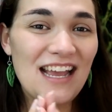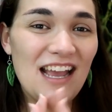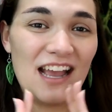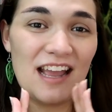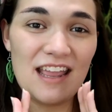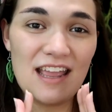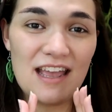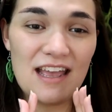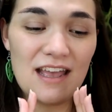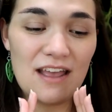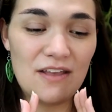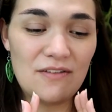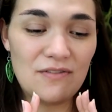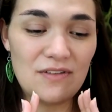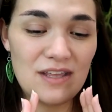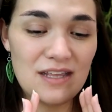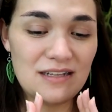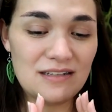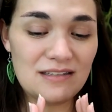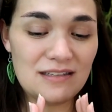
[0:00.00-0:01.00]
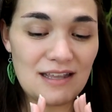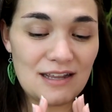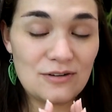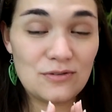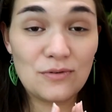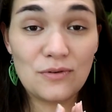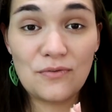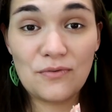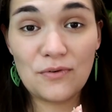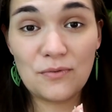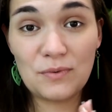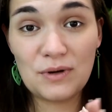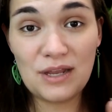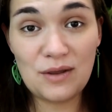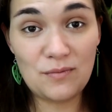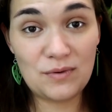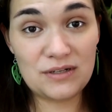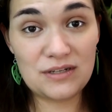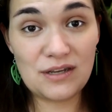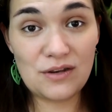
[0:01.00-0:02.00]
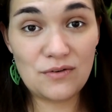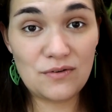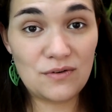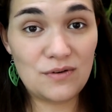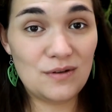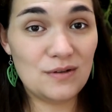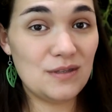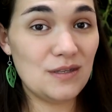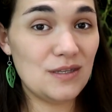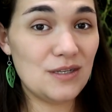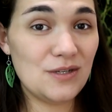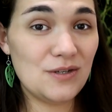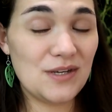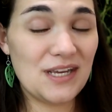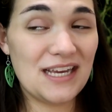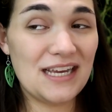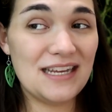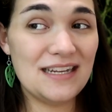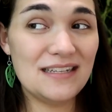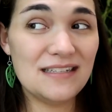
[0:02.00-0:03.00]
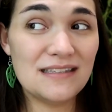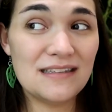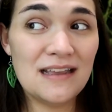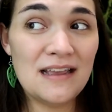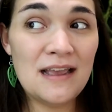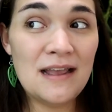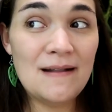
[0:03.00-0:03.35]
I have a schedule for when I want to introduce it to you guys.